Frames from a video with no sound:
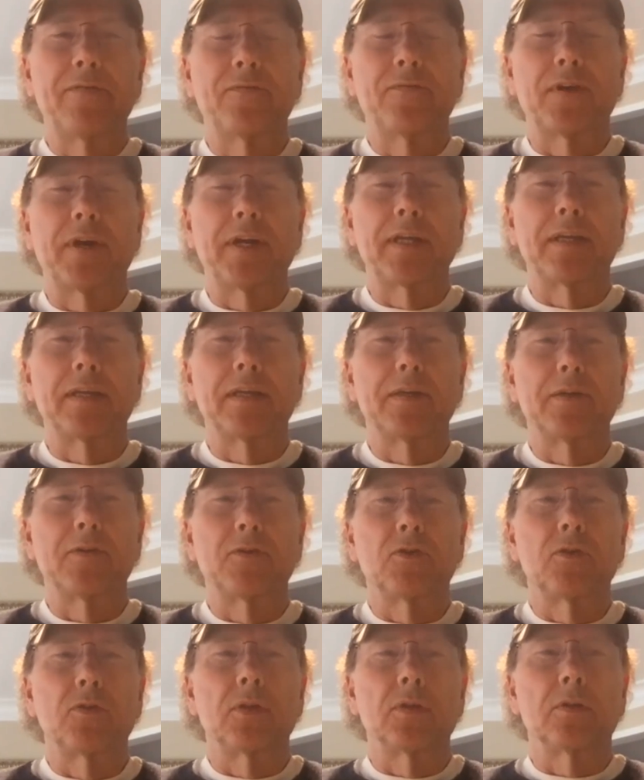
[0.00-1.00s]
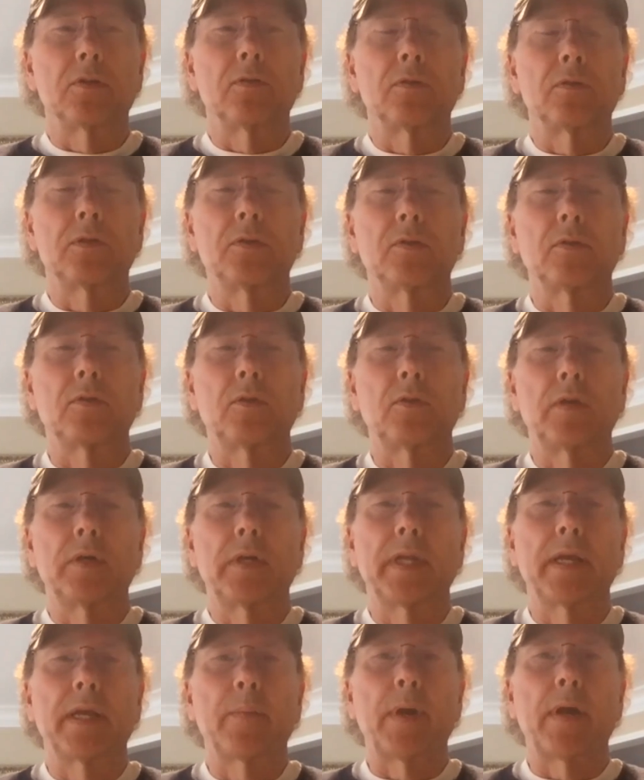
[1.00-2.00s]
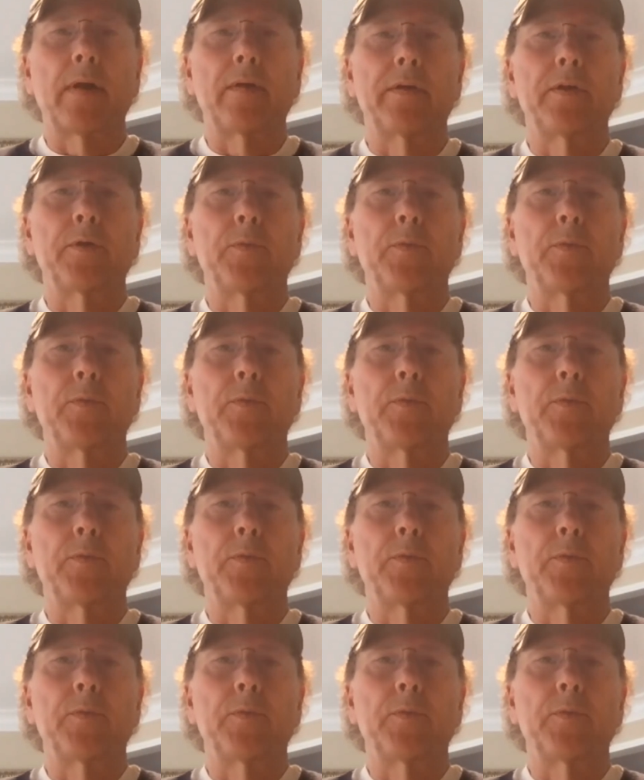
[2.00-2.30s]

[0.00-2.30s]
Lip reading: right? You're learning about your